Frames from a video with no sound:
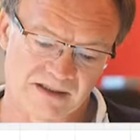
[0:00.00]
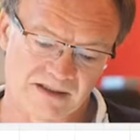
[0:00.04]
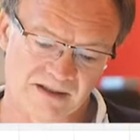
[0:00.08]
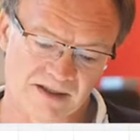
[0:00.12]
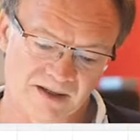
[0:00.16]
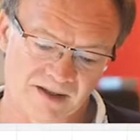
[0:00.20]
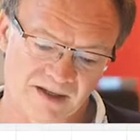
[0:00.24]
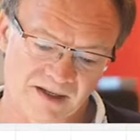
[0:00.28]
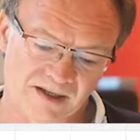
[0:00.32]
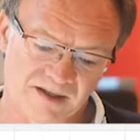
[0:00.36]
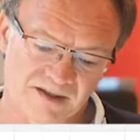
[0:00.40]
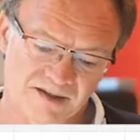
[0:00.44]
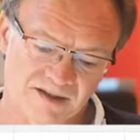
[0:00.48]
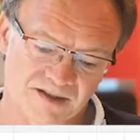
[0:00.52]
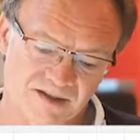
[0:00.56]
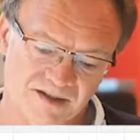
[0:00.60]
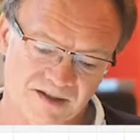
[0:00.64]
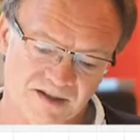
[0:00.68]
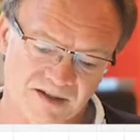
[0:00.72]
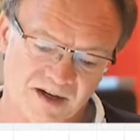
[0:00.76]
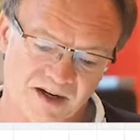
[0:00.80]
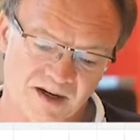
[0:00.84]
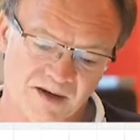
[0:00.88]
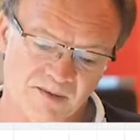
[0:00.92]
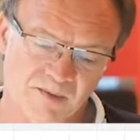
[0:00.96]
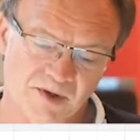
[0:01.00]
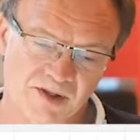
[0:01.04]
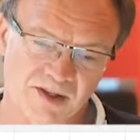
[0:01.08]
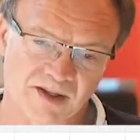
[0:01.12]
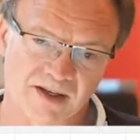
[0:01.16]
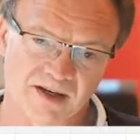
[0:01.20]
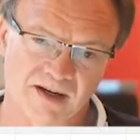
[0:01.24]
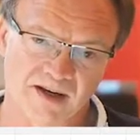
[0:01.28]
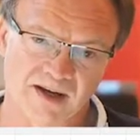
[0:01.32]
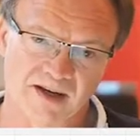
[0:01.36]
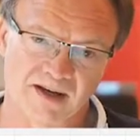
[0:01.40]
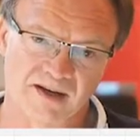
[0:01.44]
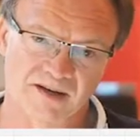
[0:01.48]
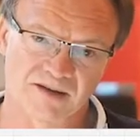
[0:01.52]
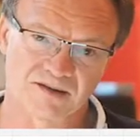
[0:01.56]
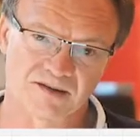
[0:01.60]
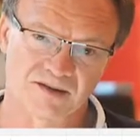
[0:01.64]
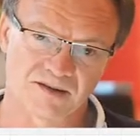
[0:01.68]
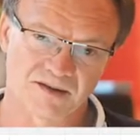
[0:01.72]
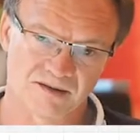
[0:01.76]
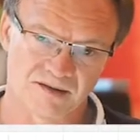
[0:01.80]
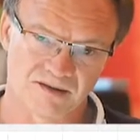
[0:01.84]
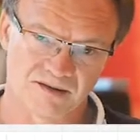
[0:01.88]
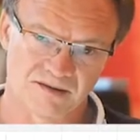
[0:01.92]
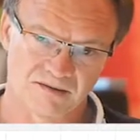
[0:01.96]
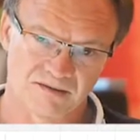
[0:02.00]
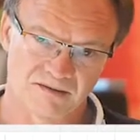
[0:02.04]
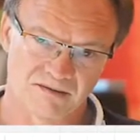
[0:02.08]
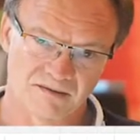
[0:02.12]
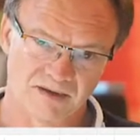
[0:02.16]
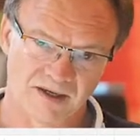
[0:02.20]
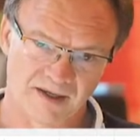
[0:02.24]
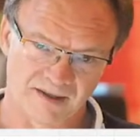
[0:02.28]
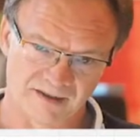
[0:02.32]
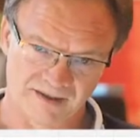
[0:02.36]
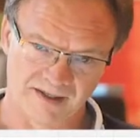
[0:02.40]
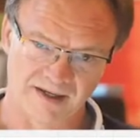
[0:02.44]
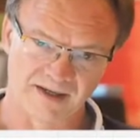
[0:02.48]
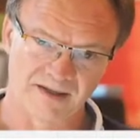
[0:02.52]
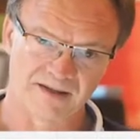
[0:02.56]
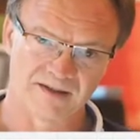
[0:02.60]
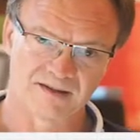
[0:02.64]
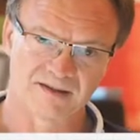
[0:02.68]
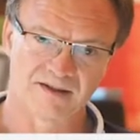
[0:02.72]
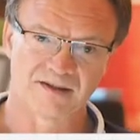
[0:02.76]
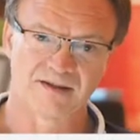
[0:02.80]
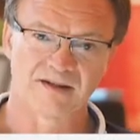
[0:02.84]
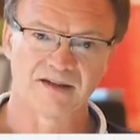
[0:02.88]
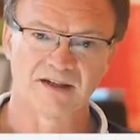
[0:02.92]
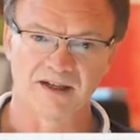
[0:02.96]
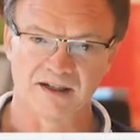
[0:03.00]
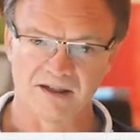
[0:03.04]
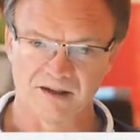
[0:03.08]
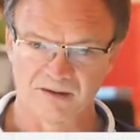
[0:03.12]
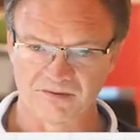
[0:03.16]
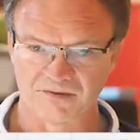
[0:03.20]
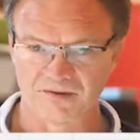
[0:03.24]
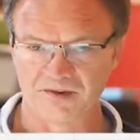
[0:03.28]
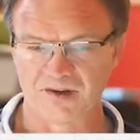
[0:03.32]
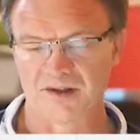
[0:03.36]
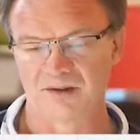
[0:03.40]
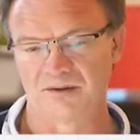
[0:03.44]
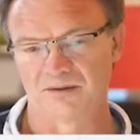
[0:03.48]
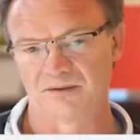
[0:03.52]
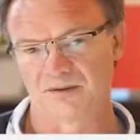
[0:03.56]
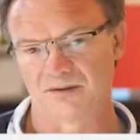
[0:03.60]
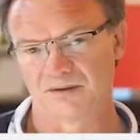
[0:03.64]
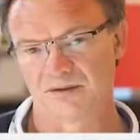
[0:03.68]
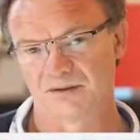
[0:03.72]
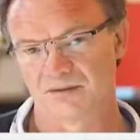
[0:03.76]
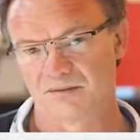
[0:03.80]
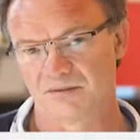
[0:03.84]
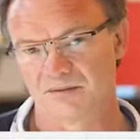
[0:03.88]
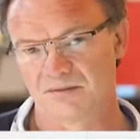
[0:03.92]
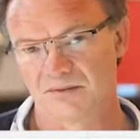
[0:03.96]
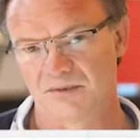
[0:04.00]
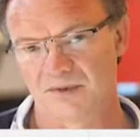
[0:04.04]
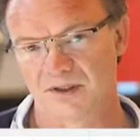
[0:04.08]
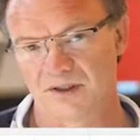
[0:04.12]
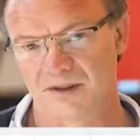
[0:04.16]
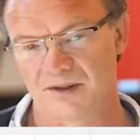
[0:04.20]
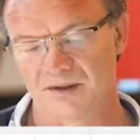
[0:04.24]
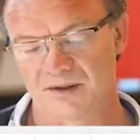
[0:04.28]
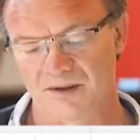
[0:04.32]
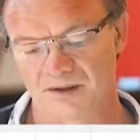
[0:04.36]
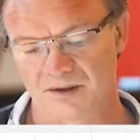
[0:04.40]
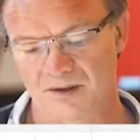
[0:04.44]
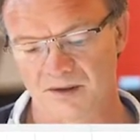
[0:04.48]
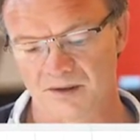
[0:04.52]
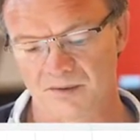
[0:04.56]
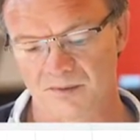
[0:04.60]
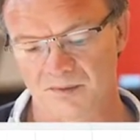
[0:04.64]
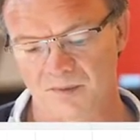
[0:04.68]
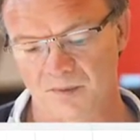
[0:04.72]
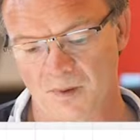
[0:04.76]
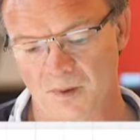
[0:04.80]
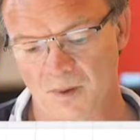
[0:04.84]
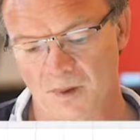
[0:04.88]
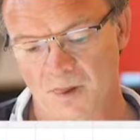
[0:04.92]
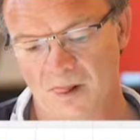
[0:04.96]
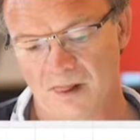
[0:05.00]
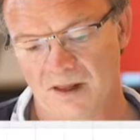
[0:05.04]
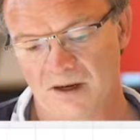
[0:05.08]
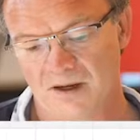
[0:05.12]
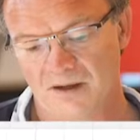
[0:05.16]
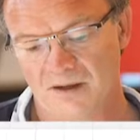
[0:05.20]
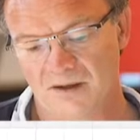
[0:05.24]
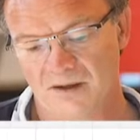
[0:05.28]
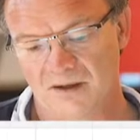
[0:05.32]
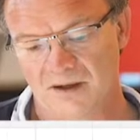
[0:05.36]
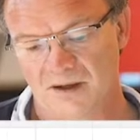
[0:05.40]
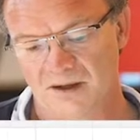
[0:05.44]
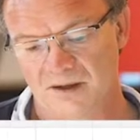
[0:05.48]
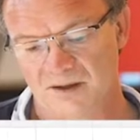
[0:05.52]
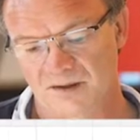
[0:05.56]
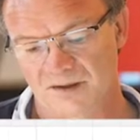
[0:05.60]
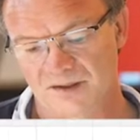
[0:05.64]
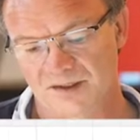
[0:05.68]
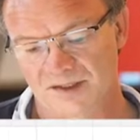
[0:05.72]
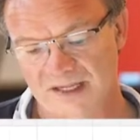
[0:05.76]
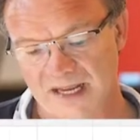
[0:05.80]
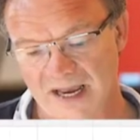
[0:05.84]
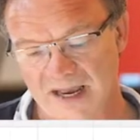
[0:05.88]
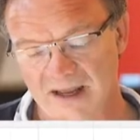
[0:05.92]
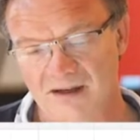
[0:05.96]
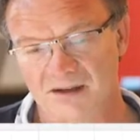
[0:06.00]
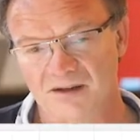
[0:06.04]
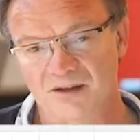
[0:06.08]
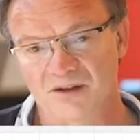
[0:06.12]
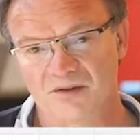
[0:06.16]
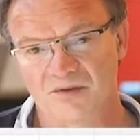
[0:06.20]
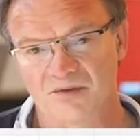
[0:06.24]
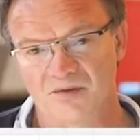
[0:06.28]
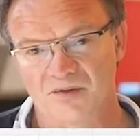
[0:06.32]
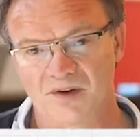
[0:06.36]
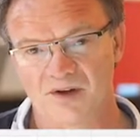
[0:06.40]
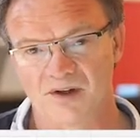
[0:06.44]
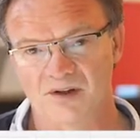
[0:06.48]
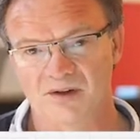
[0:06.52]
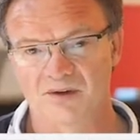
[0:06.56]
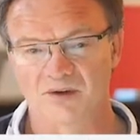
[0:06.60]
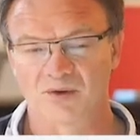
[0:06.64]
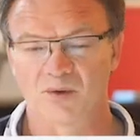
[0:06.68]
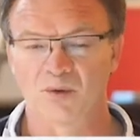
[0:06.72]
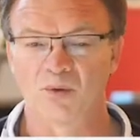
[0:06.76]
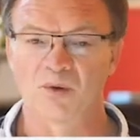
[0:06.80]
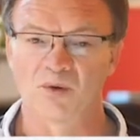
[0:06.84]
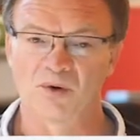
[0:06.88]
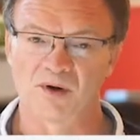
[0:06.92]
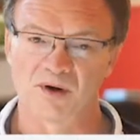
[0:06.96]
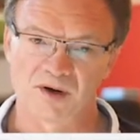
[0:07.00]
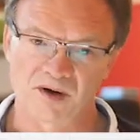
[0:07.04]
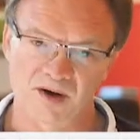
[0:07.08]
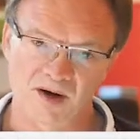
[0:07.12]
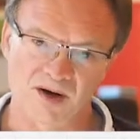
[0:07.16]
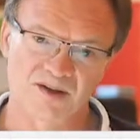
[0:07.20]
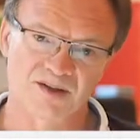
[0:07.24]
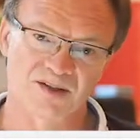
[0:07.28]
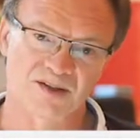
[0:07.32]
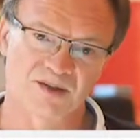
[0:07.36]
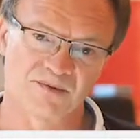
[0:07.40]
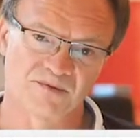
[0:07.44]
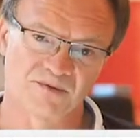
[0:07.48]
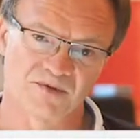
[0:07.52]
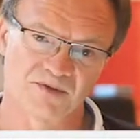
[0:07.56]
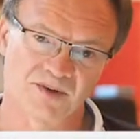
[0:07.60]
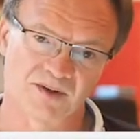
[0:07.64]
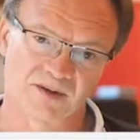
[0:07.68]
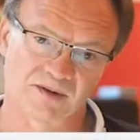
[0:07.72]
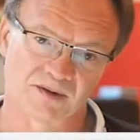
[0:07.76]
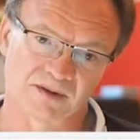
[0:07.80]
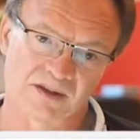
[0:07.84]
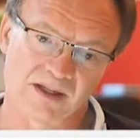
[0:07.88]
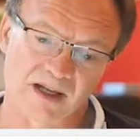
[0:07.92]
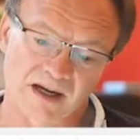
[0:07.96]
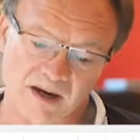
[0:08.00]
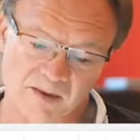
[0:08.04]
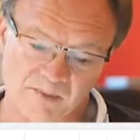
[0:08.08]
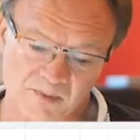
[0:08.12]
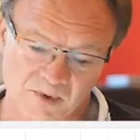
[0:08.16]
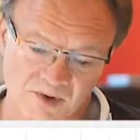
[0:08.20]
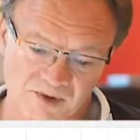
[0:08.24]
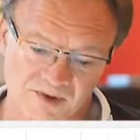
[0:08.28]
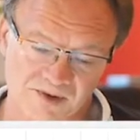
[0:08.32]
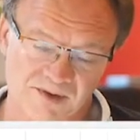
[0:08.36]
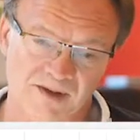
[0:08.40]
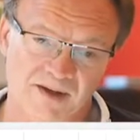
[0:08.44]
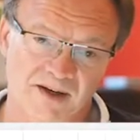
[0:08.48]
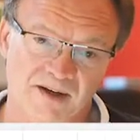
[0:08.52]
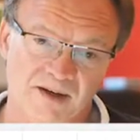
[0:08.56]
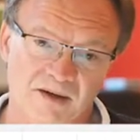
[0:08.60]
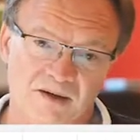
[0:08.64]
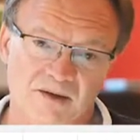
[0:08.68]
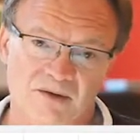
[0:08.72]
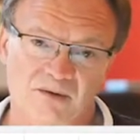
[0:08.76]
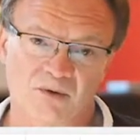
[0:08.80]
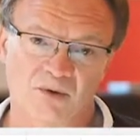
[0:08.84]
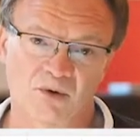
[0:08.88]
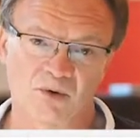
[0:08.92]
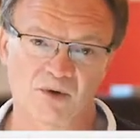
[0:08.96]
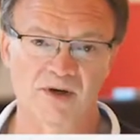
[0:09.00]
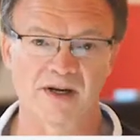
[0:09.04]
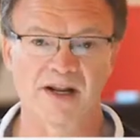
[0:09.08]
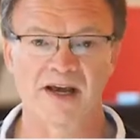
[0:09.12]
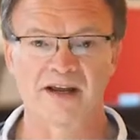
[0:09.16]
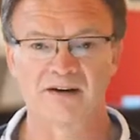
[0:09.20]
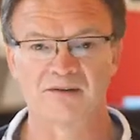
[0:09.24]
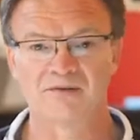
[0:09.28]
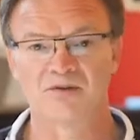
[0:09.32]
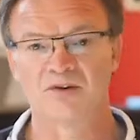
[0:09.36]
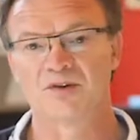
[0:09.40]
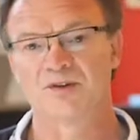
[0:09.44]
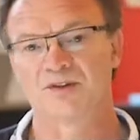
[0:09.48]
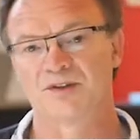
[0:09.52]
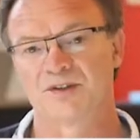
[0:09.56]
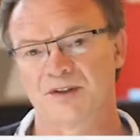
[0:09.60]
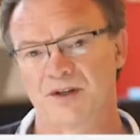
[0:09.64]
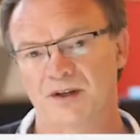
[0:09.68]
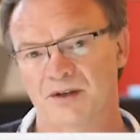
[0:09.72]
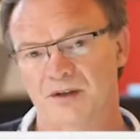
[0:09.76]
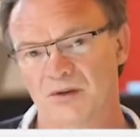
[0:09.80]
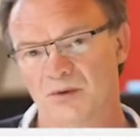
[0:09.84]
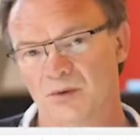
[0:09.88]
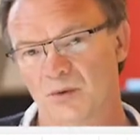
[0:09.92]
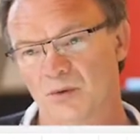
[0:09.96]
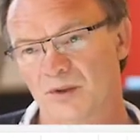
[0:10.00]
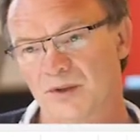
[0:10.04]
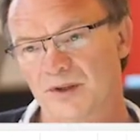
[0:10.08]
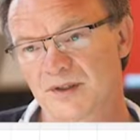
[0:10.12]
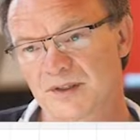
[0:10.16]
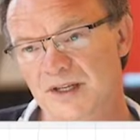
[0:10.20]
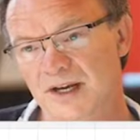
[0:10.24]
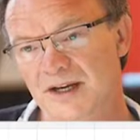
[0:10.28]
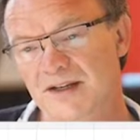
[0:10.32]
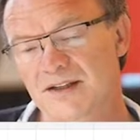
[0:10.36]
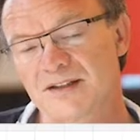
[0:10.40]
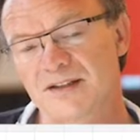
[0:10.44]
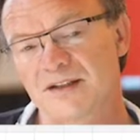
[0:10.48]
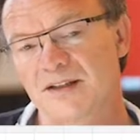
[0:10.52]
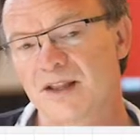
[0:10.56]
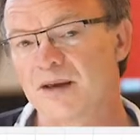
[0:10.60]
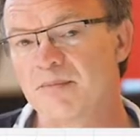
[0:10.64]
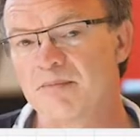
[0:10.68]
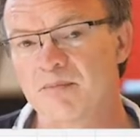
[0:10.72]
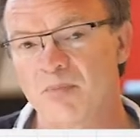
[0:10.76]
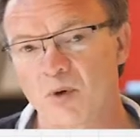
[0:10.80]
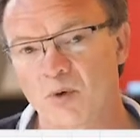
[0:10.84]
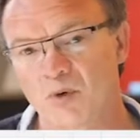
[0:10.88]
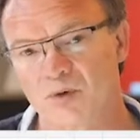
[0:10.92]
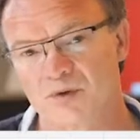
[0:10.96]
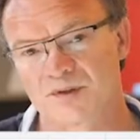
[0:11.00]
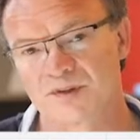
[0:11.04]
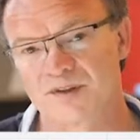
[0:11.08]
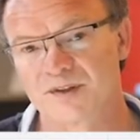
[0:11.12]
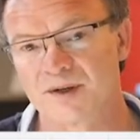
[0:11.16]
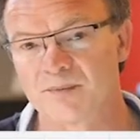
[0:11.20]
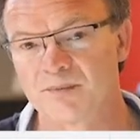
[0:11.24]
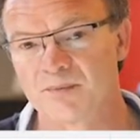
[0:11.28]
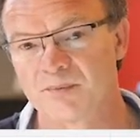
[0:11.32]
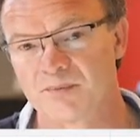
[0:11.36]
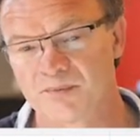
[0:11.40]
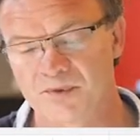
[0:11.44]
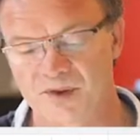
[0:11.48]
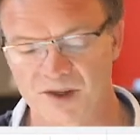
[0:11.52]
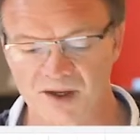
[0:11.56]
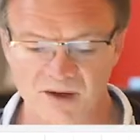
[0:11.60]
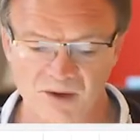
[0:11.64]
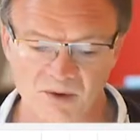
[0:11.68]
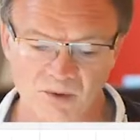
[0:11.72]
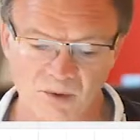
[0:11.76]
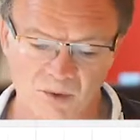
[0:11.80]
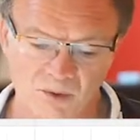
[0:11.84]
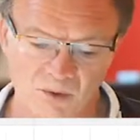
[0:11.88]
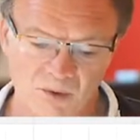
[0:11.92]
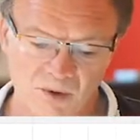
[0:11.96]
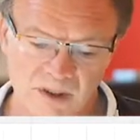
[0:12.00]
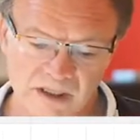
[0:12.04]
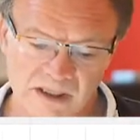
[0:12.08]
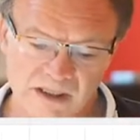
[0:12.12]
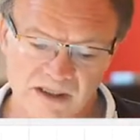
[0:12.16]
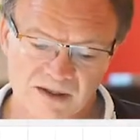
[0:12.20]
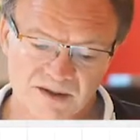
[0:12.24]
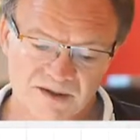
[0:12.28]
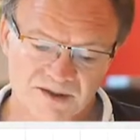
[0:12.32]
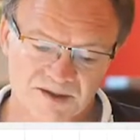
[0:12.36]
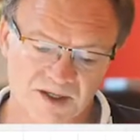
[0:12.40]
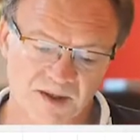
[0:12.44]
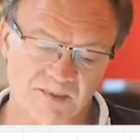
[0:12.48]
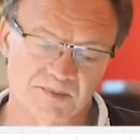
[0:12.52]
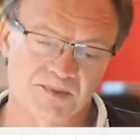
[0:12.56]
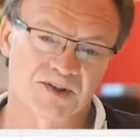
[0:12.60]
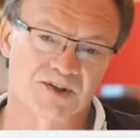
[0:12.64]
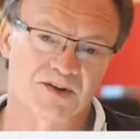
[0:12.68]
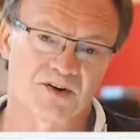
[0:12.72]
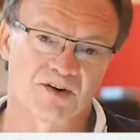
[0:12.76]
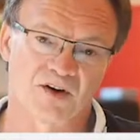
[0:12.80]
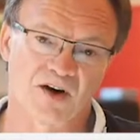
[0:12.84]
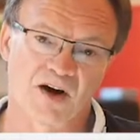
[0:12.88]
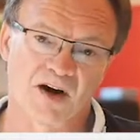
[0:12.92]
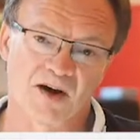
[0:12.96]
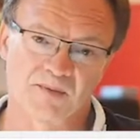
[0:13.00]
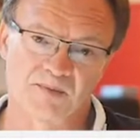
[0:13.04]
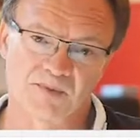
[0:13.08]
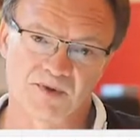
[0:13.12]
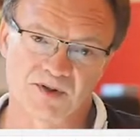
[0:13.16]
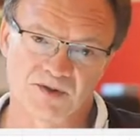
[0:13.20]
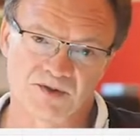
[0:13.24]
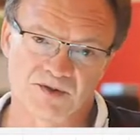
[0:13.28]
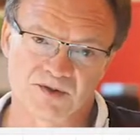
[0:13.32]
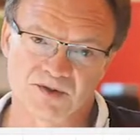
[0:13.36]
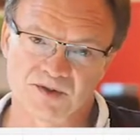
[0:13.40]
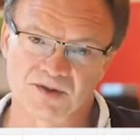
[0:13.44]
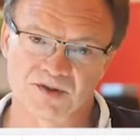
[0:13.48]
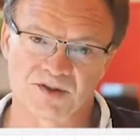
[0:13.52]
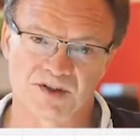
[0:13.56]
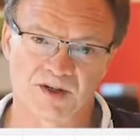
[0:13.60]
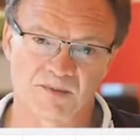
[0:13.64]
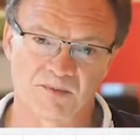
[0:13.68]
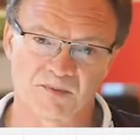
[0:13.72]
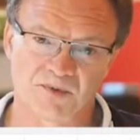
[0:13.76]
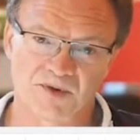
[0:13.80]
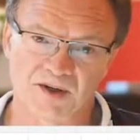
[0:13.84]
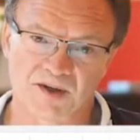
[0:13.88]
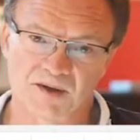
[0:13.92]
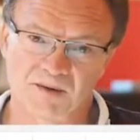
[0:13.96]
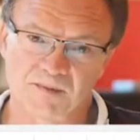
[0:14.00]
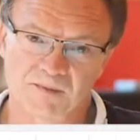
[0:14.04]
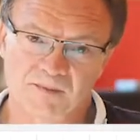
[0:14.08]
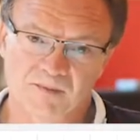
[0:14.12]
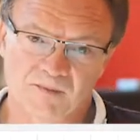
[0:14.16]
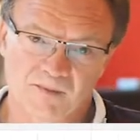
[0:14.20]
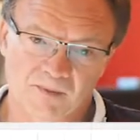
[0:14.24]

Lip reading: Now that is a timer that has a date in a field, either a standard field or a custom field, like a birthday or an anniversary, or the date they bought something or subscribed to something.